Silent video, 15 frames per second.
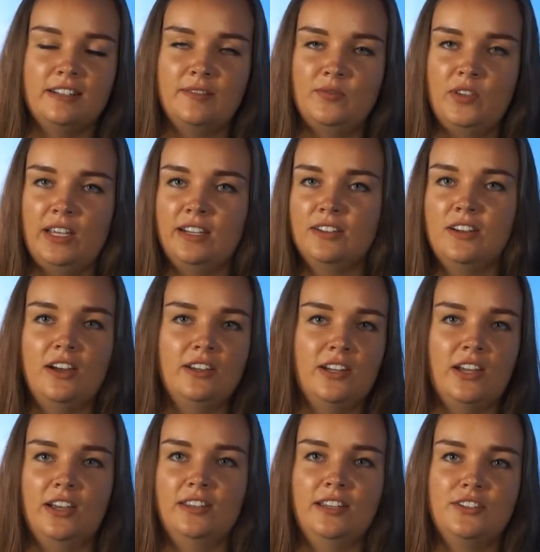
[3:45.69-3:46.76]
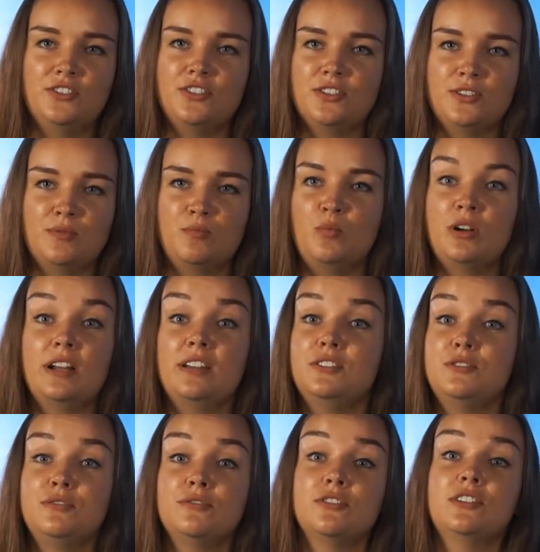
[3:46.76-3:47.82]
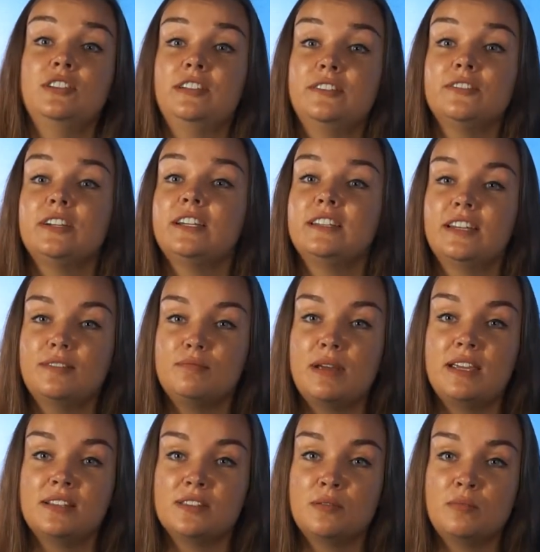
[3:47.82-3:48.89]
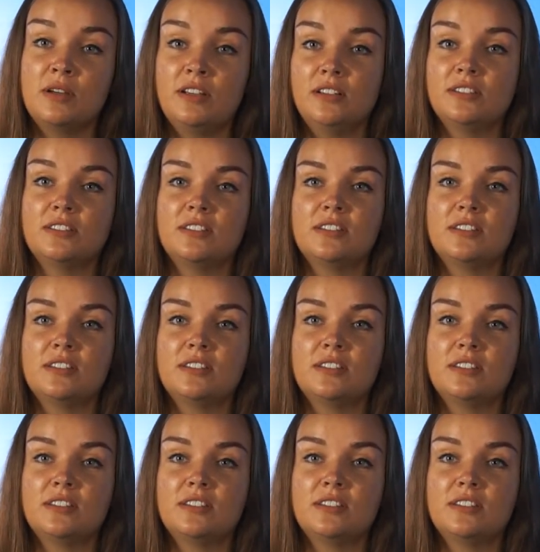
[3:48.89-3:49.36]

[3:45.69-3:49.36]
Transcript: and I'm like, nah, that's just what I do for a living that pays the bills.